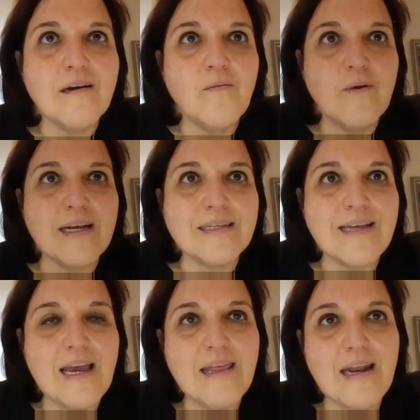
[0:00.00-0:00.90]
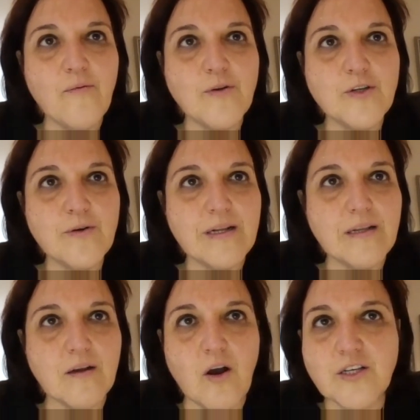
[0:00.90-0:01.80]
would I say that I would do it at
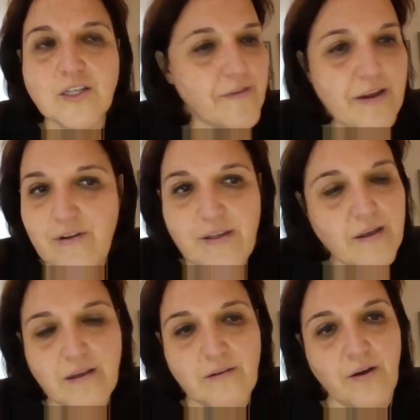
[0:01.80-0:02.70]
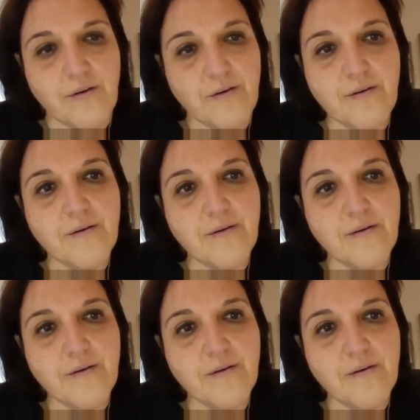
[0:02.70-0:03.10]
the cost of everything? No.